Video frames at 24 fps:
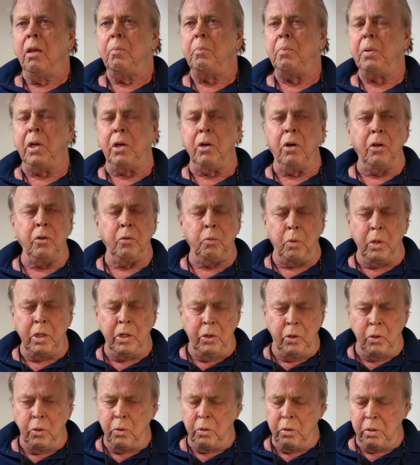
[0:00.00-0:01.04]
Because when
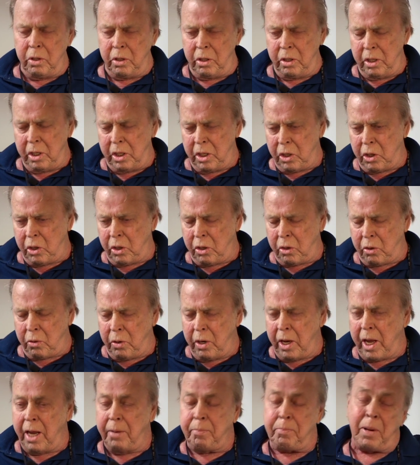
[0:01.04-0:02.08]
you
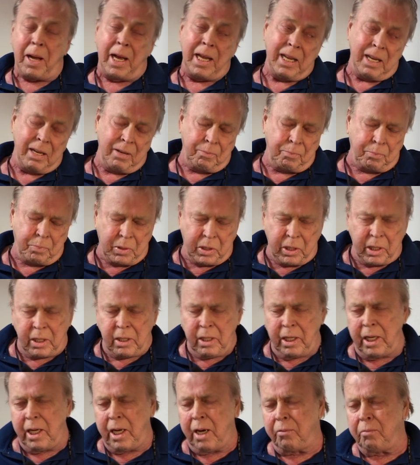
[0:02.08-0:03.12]
create, by
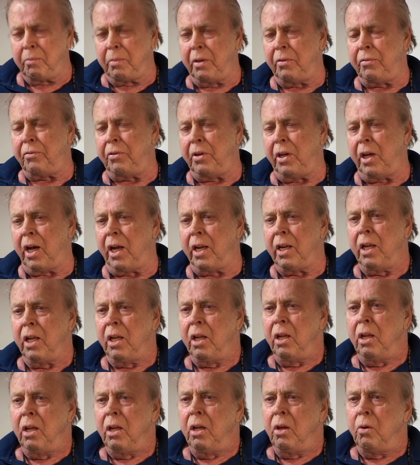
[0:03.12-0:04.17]
particularly government fiat,
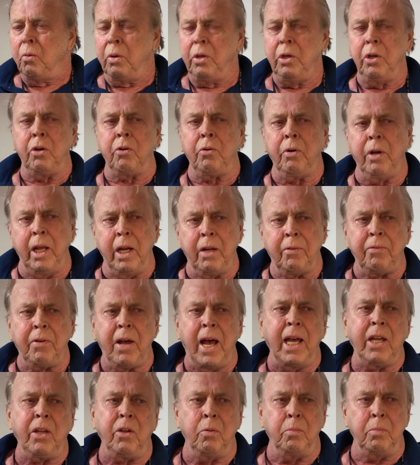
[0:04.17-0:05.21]
when you create a
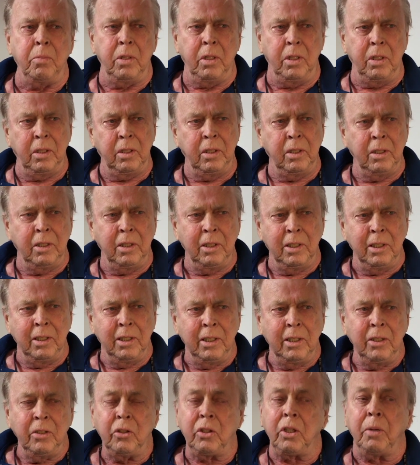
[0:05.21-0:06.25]
vacuum,
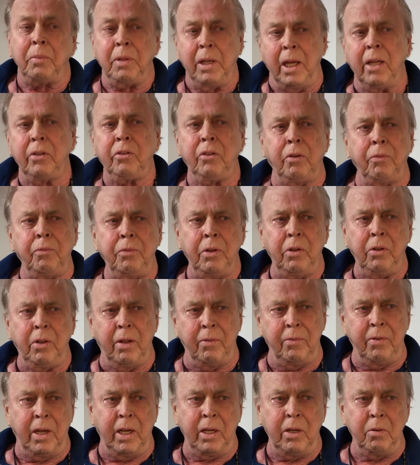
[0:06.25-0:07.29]
something has to fill
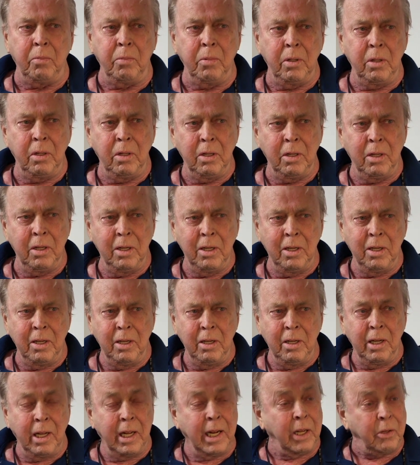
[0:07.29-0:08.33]
that vacuum.
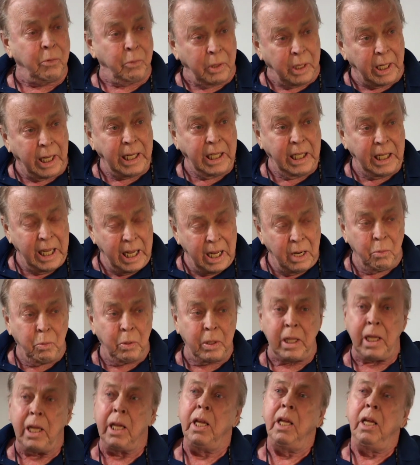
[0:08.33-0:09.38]
And that's what they did
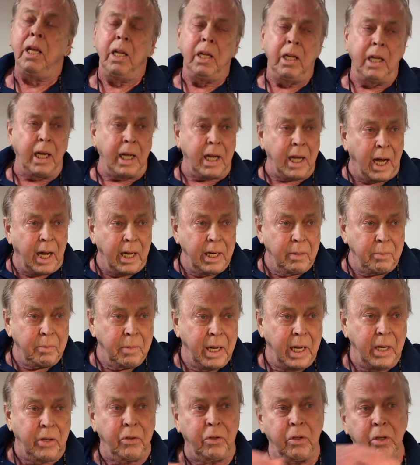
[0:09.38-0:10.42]
with the
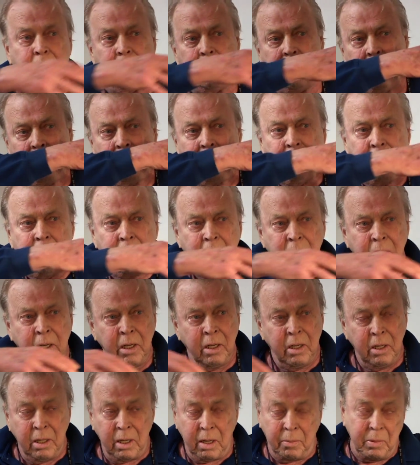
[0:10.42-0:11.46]
condemnation.
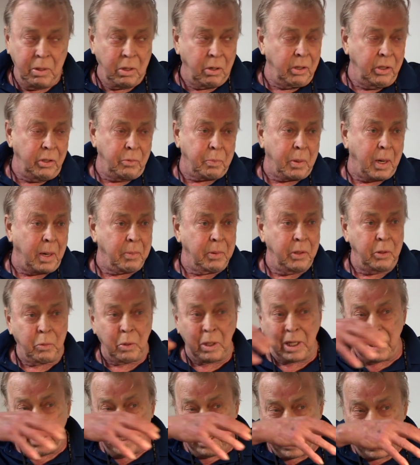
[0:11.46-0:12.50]
I mean, all these properties were
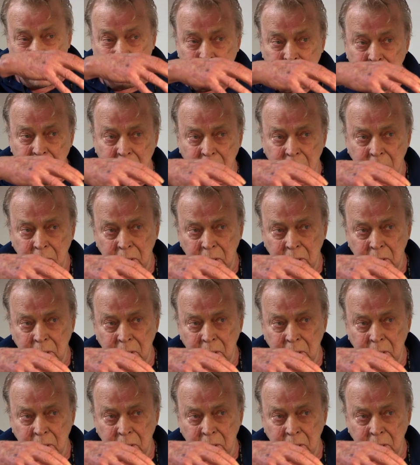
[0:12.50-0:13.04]
condemned.